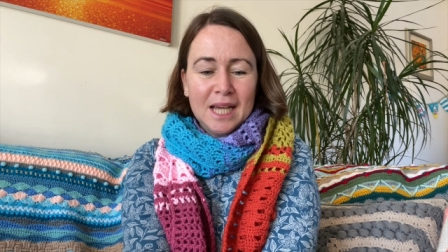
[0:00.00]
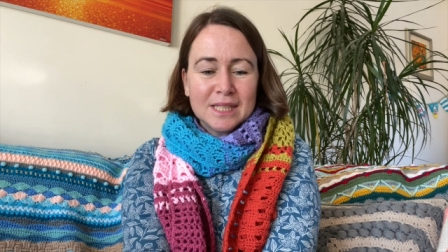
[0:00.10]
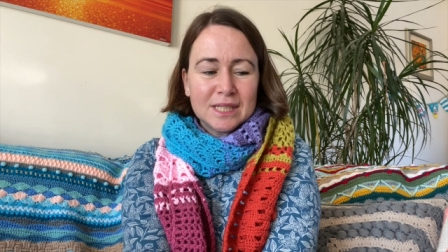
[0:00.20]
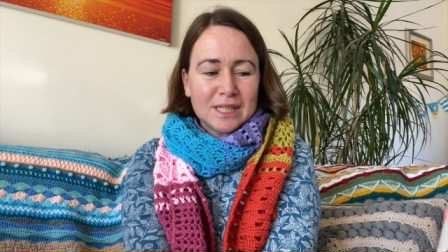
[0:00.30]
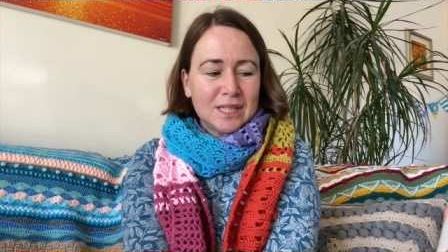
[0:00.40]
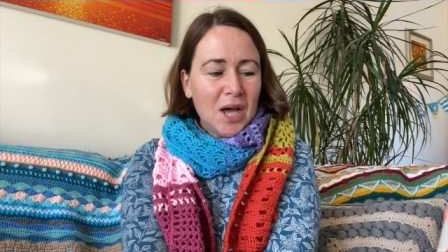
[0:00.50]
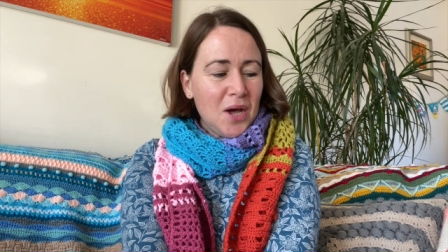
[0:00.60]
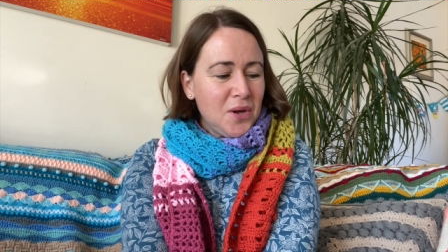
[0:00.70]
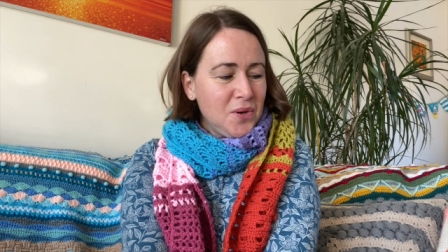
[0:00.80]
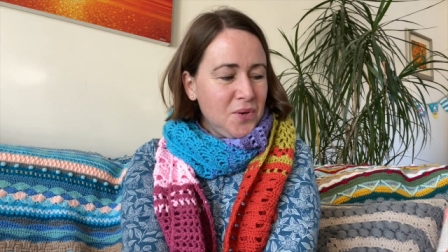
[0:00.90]

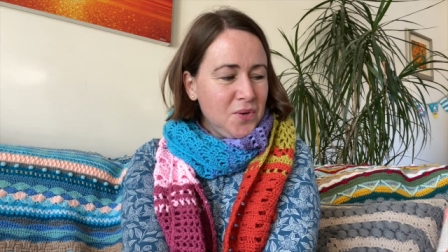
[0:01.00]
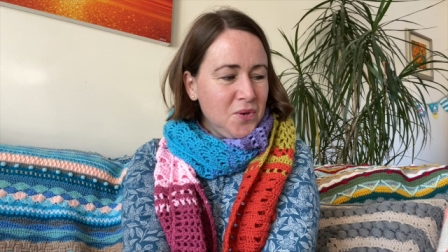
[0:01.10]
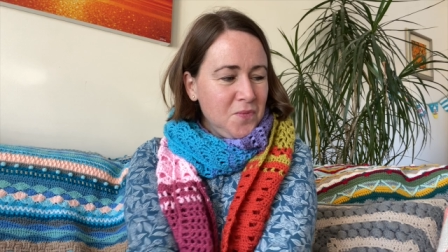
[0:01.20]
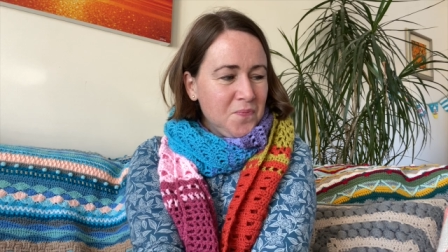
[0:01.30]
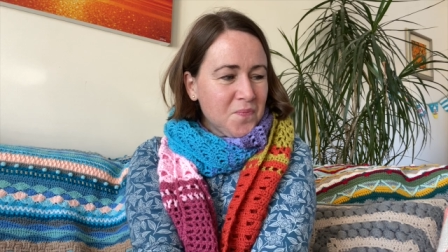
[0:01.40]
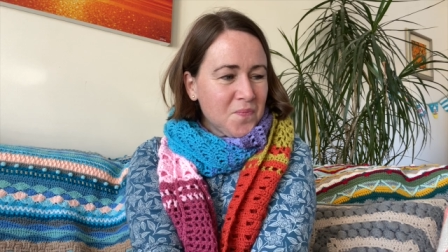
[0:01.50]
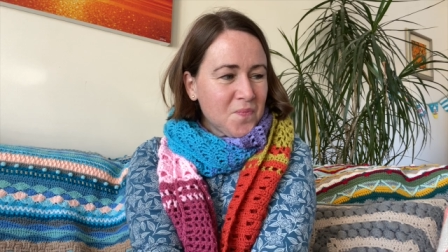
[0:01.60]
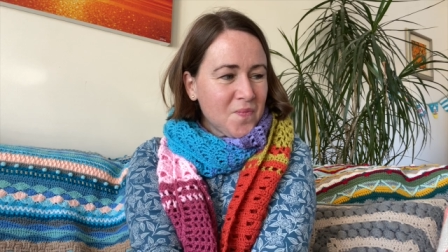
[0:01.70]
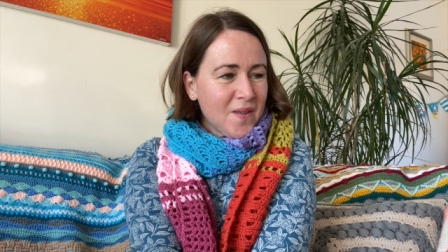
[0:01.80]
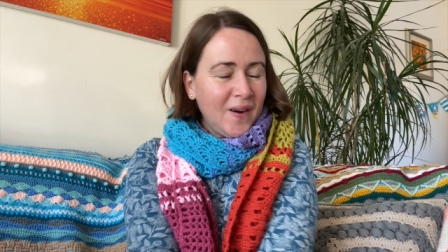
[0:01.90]
So
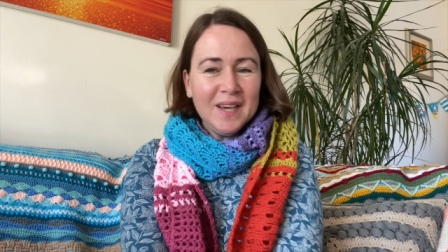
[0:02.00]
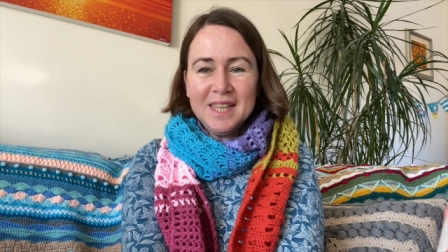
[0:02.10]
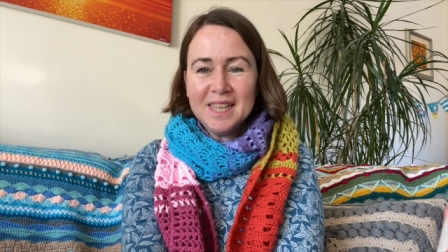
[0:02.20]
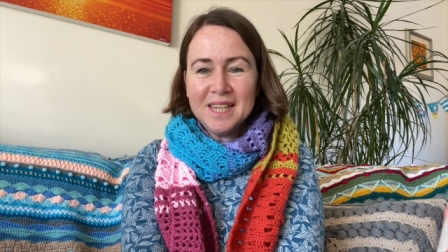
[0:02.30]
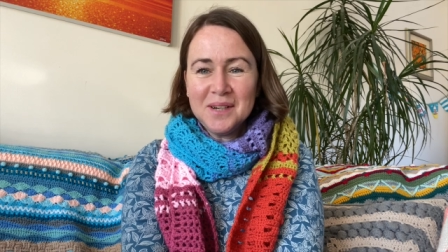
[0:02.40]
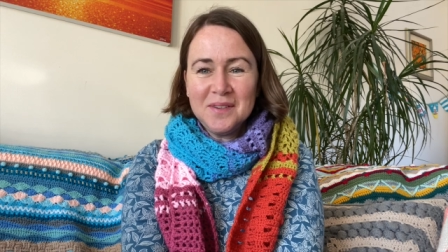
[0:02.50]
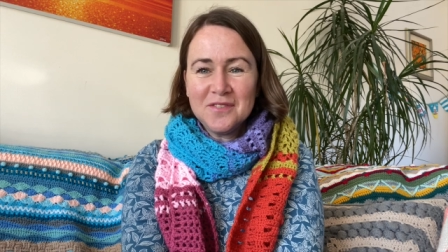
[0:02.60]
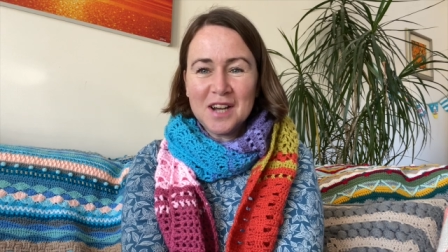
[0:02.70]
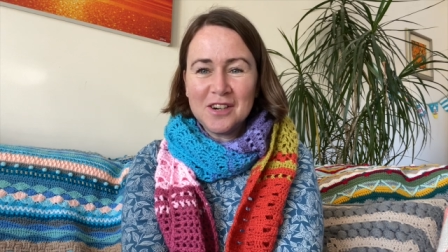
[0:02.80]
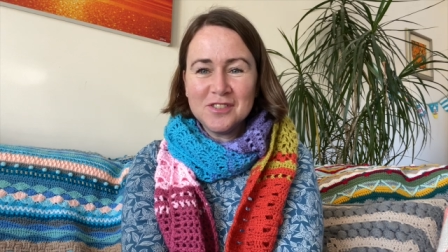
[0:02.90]
I think
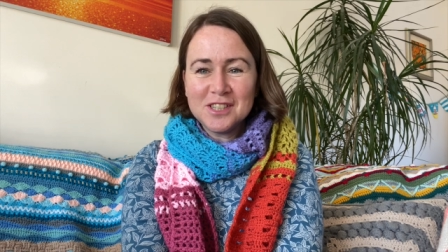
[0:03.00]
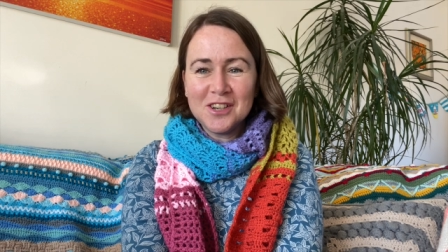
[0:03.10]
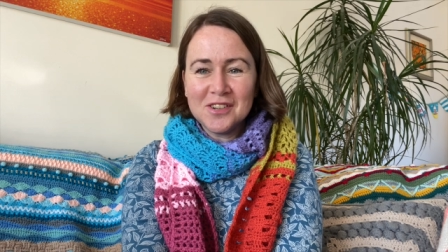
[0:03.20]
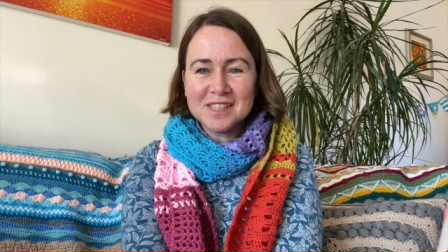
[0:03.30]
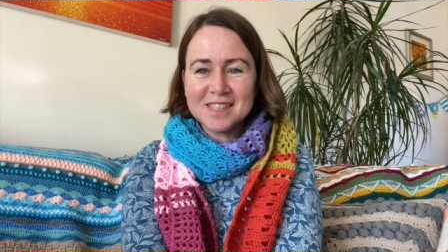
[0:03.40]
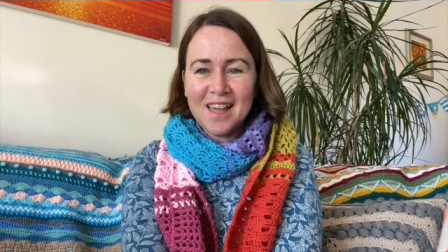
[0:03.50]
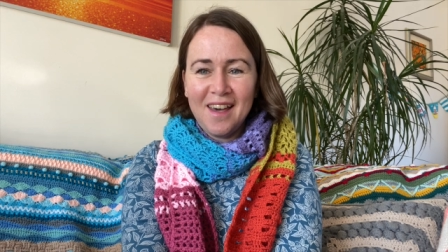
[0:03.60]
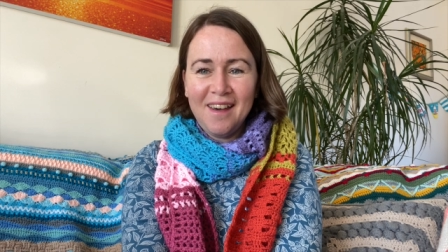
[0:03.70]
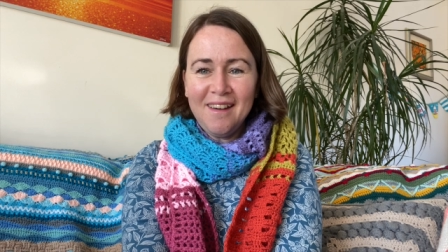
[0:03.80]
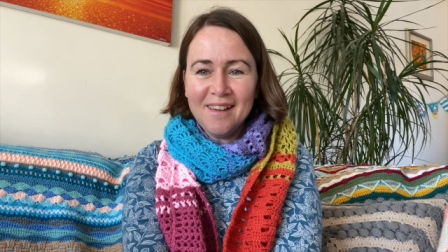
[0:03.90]
we've covered lots there.